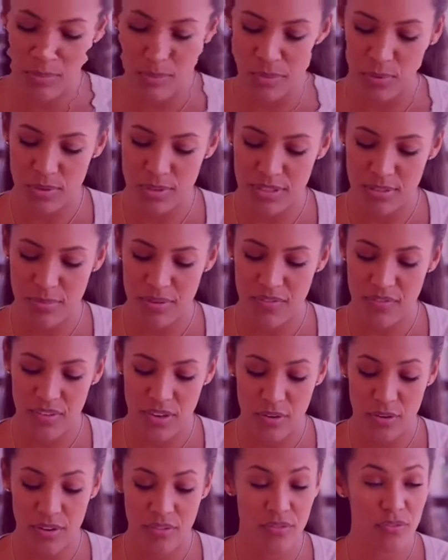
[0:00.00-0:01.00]
before, we
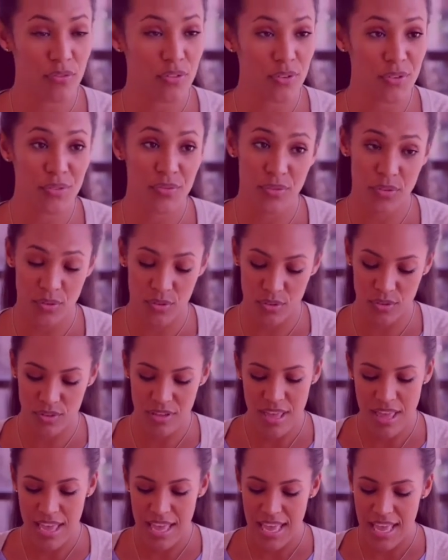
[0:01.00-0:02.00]
are in a season where
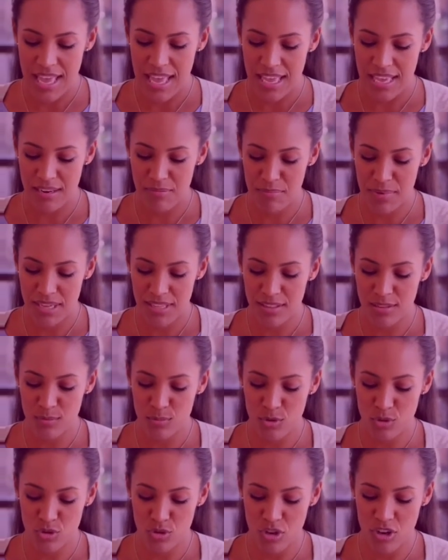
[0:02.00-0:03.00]
wisdom will
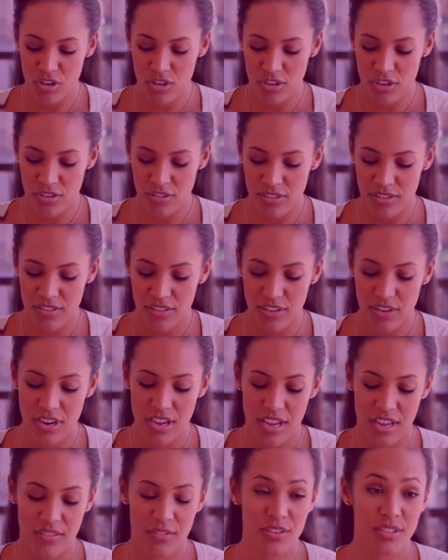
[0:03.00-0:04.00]
compel people
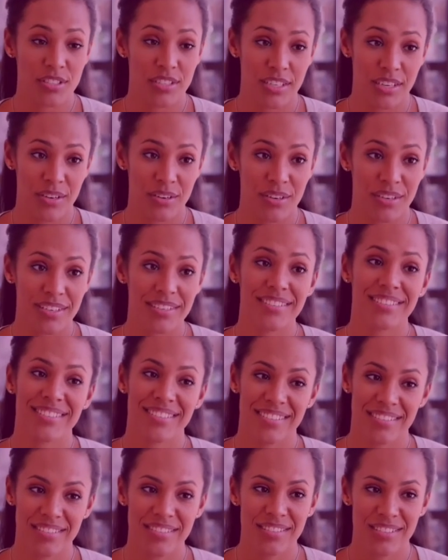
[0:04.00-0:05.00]
to come to
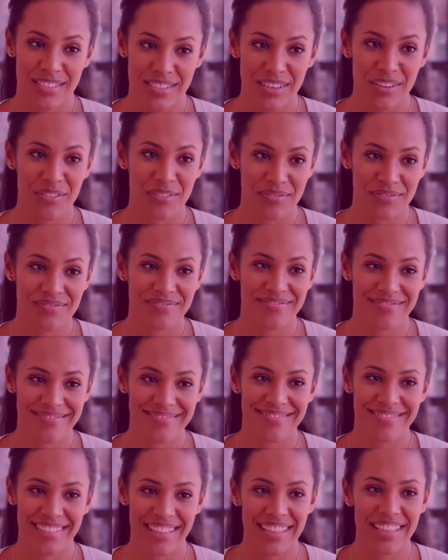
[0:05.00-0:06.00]
Christ.
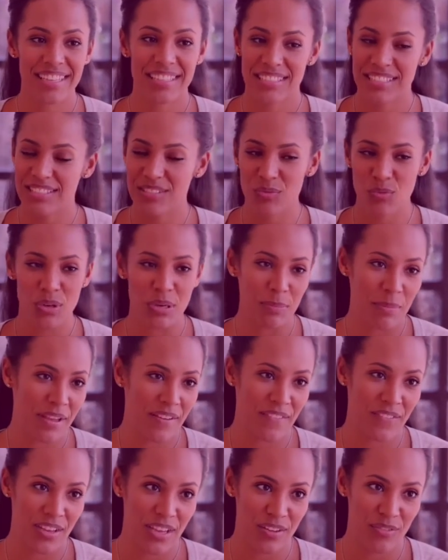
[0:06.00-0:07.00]
Let us take our
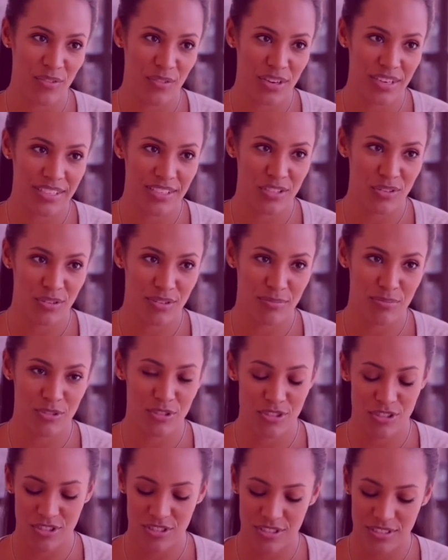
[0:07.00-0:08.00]
time to ask
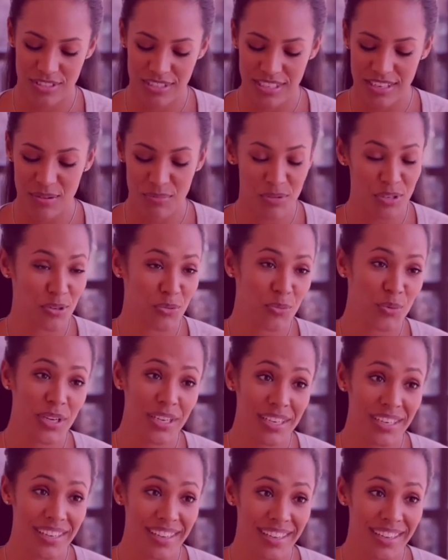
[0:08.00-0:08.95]
God to endow us